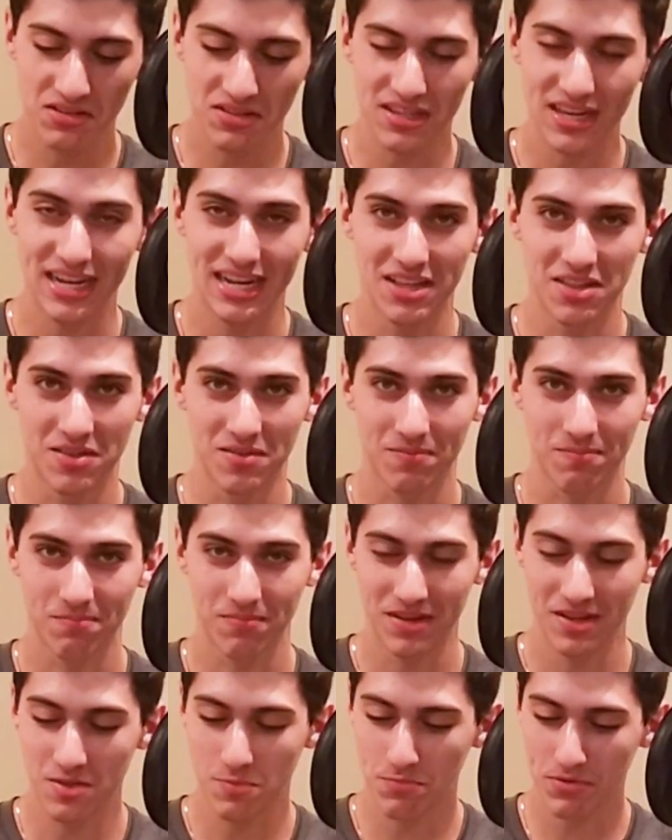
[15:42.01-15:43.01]
Looks like
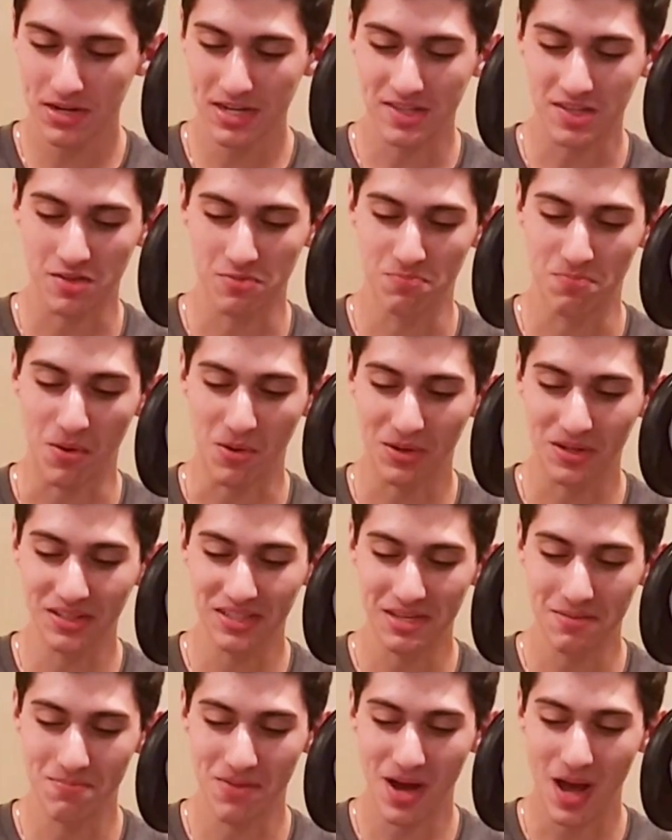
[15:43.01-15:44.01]
it's pretty
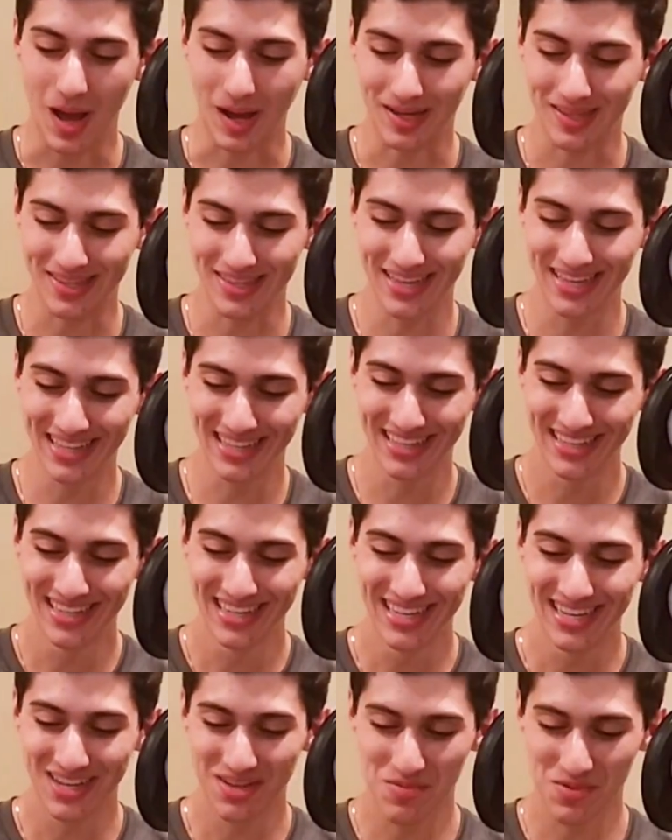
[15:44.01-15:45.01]
sparkly box,
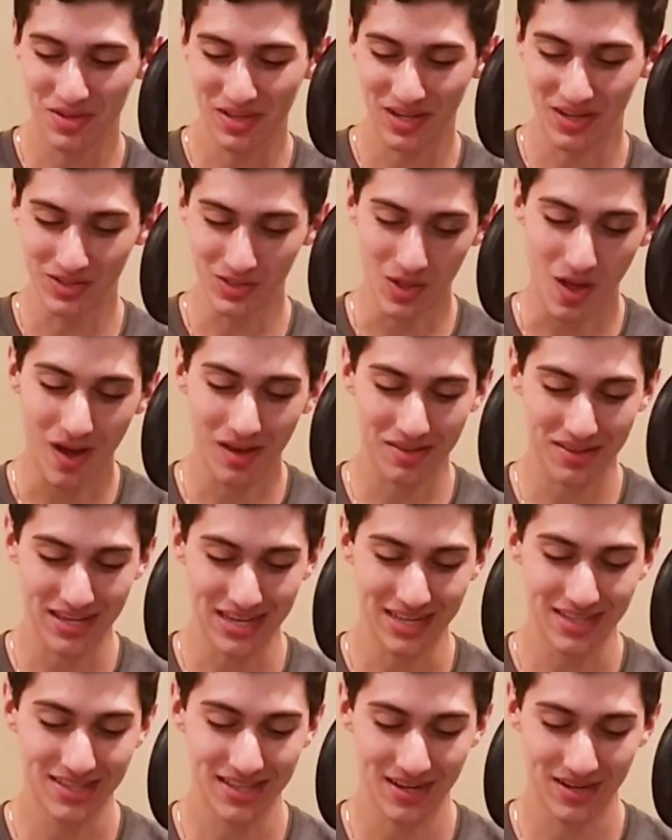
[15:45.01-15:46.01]
really
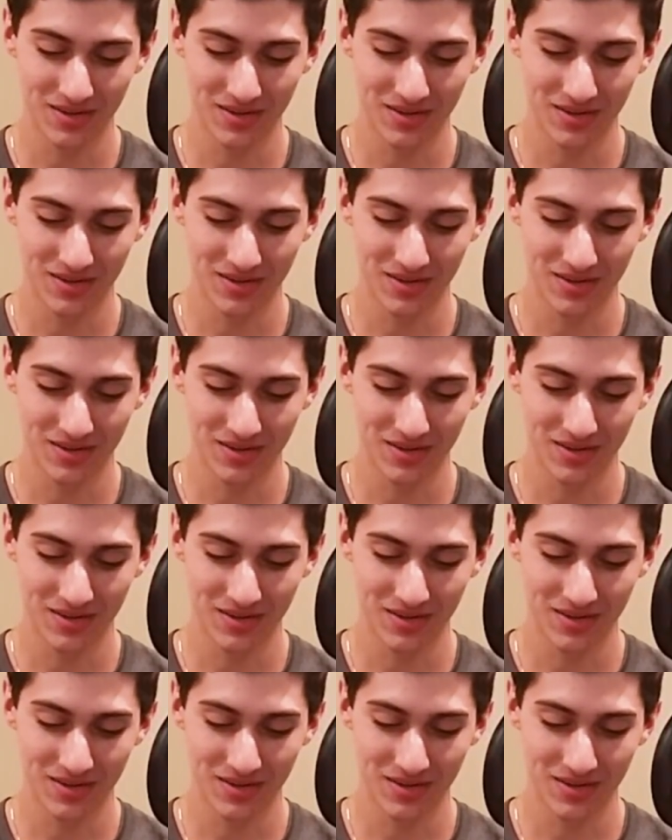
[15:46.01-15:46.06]
glossy.